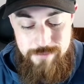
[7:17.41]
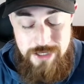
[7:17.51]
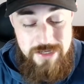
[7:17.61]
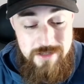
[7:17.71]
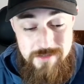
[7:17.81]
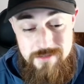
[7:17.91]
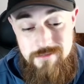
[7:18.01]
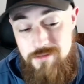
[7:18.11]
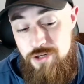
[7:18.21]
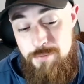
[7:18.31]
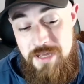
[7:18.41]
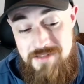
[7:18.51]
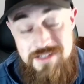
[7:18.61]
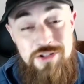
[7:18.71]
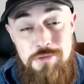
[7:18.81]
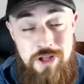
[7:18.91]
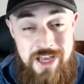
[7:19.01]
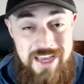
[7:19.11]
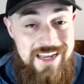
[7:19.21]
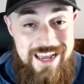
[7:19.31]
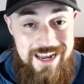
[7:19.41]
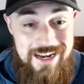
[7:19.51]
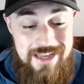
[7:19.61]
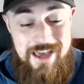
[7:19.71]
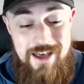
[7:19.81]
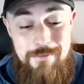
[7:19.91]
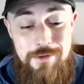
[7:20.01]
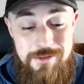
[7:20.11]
because you're basically playing at a handicap.